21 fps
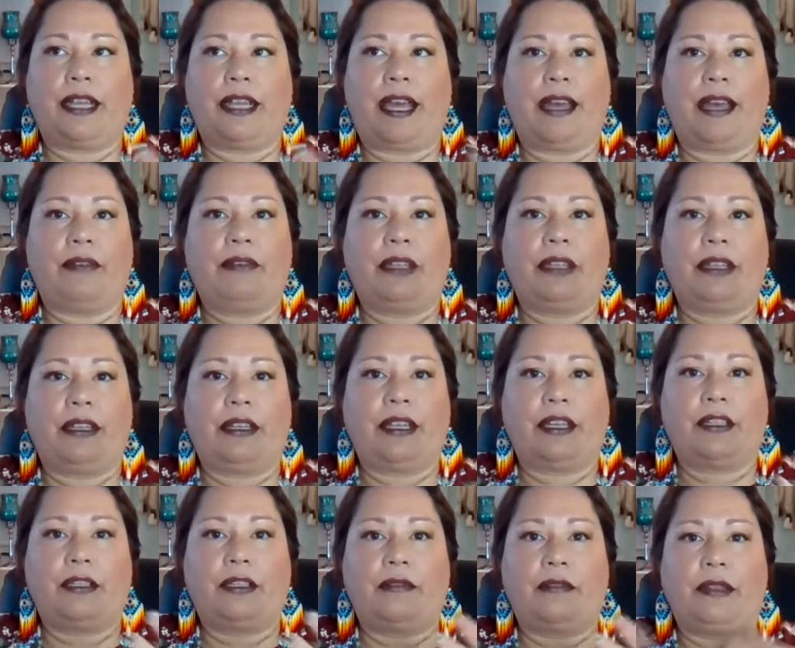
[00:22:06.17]
have a
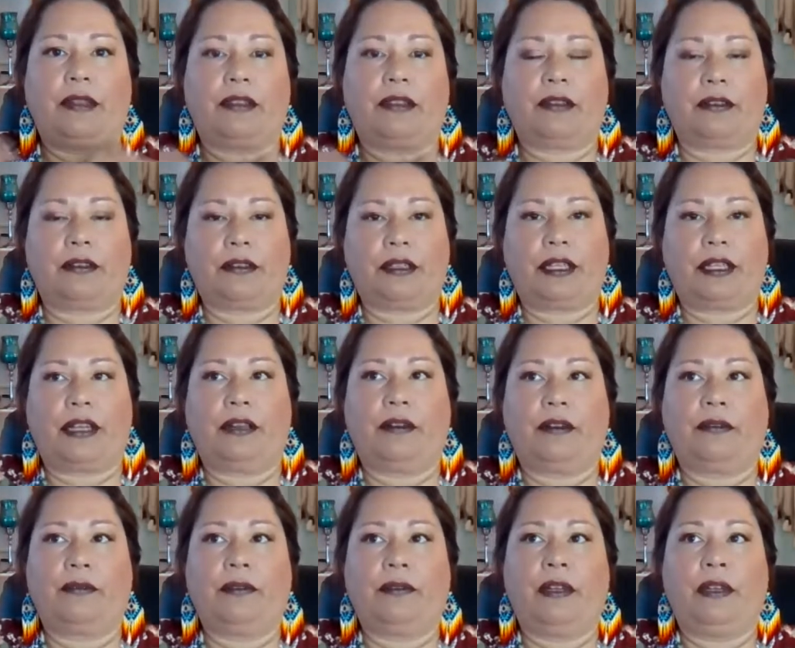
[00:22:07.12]
connection with
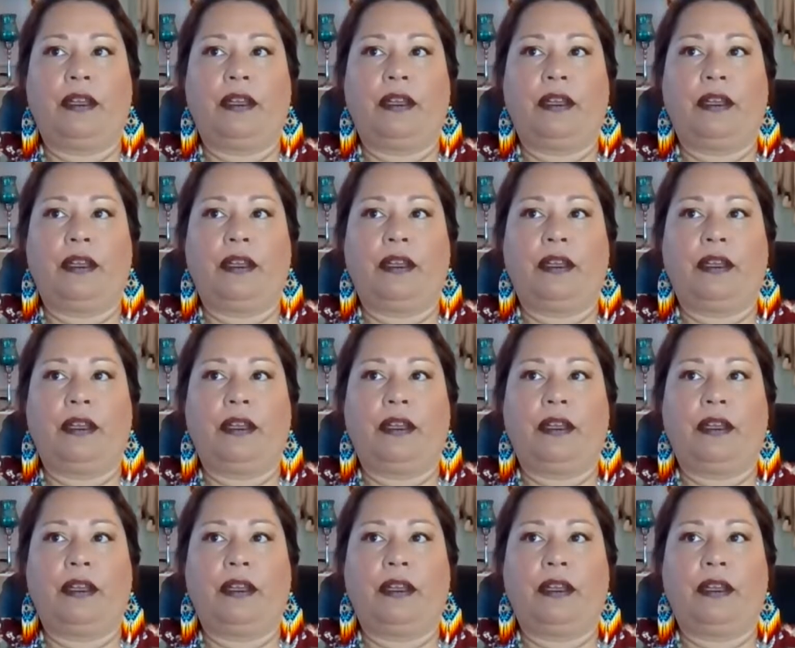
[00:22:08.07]
yourself,